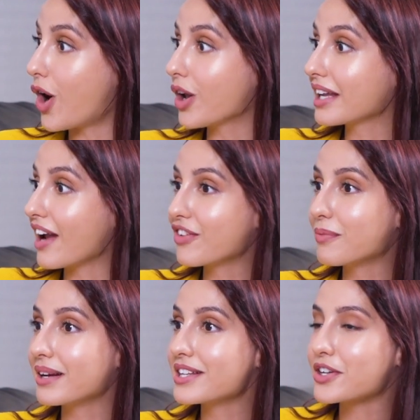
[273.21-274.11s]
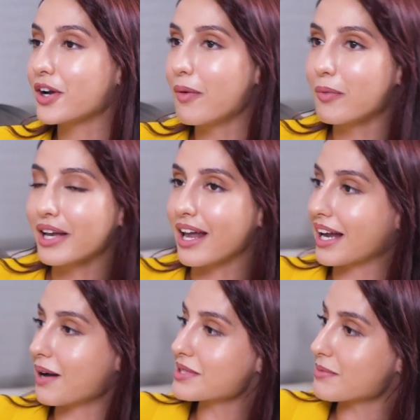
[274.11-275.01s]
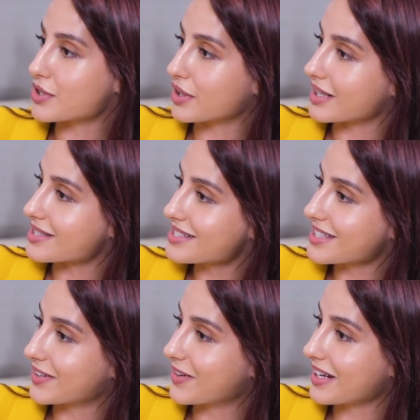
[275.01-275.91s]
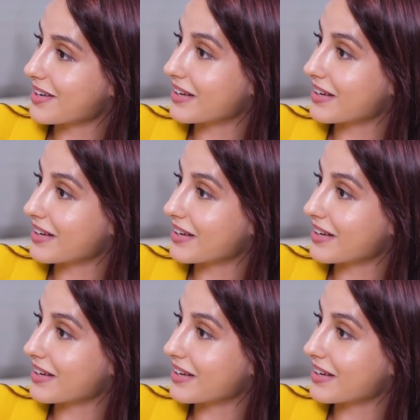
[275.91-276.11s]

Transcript: calling everybody to come look at, like I'm some circus. You know what I